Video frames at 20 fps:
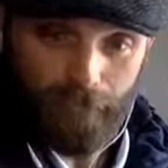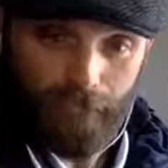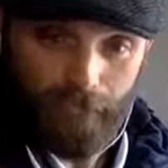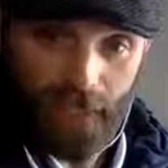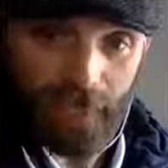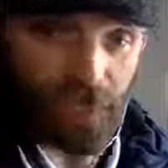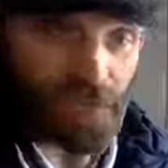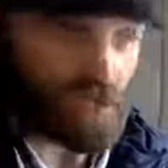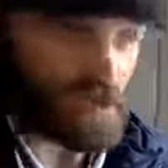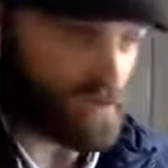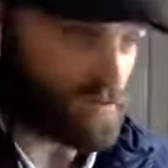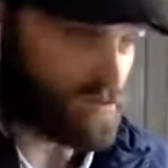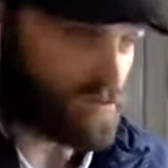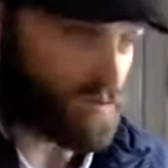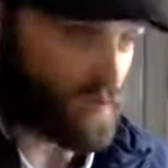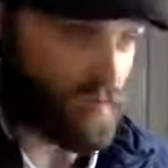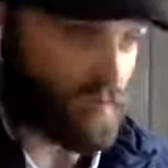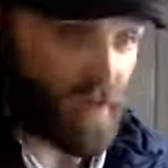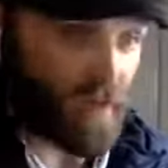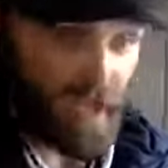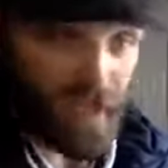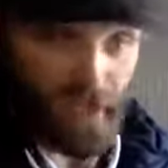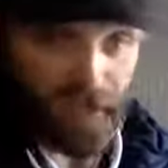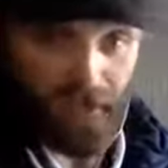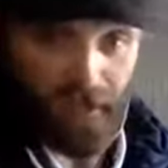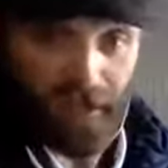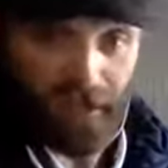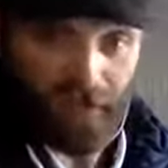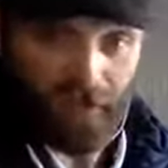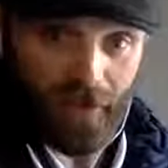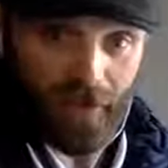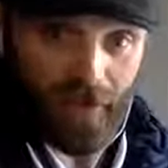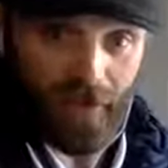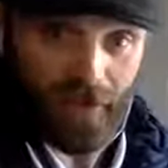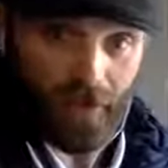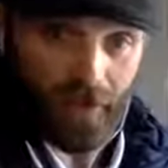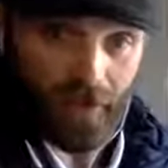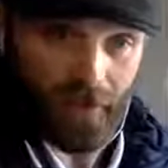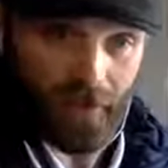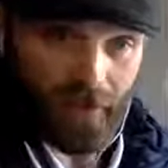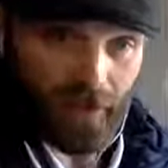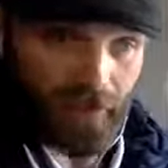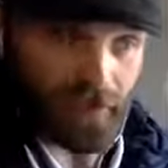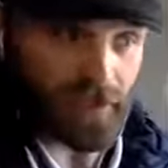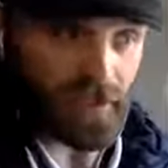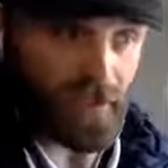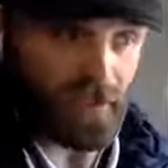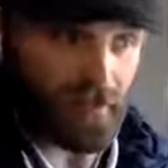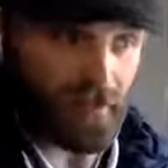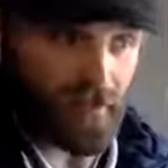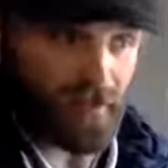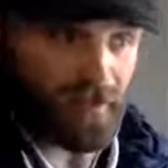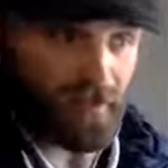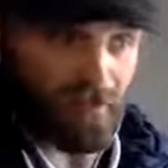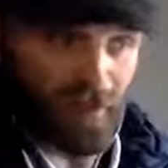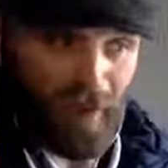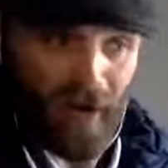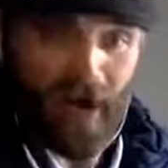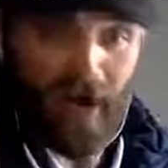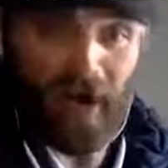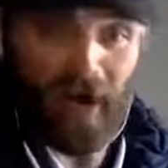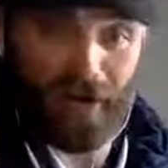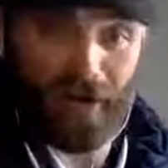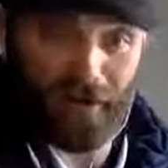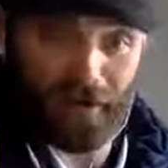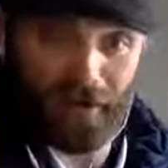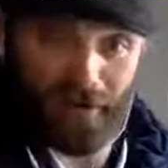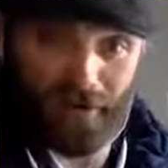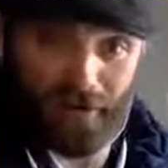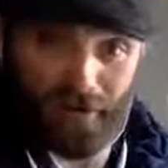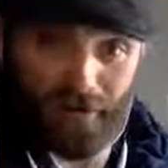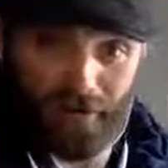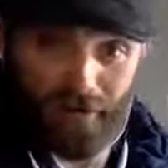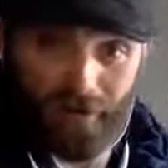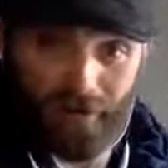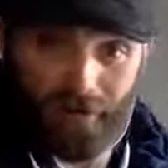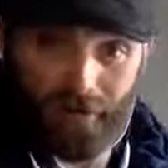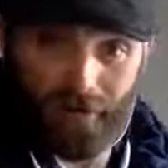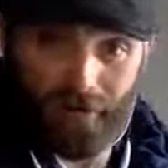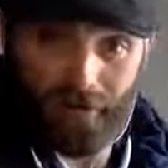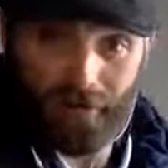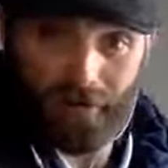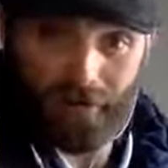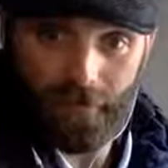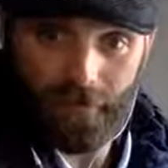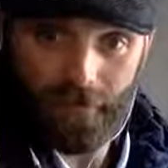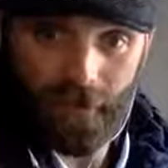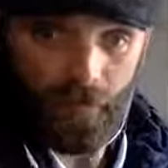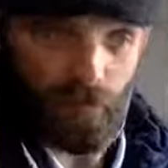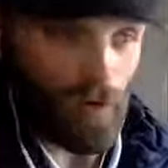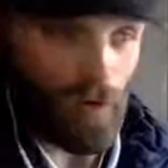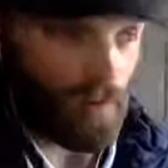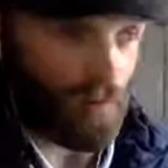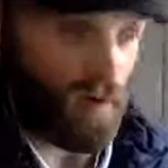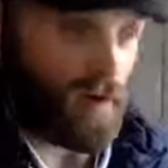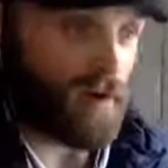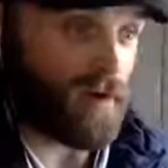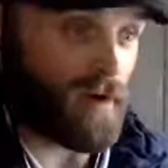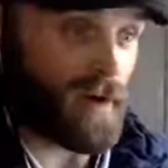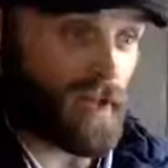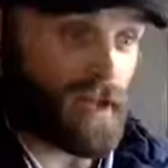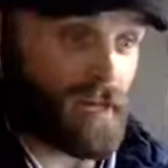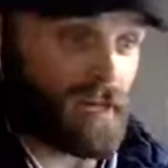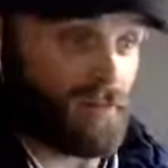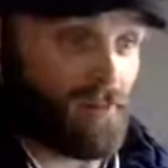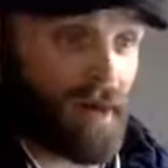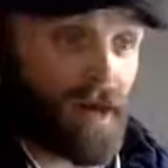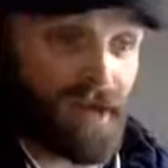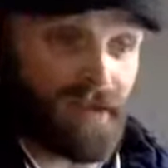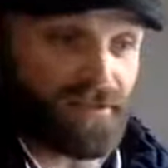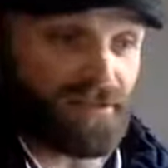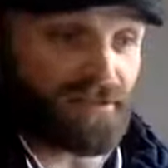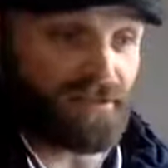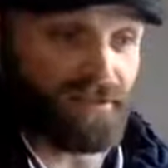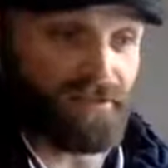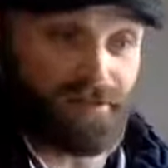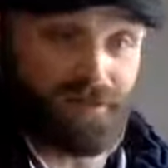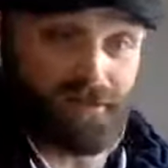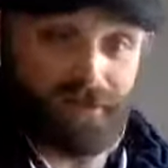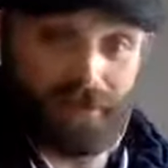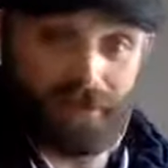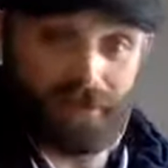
And the children were playing together because they were at the park and they weren't wearing any masks.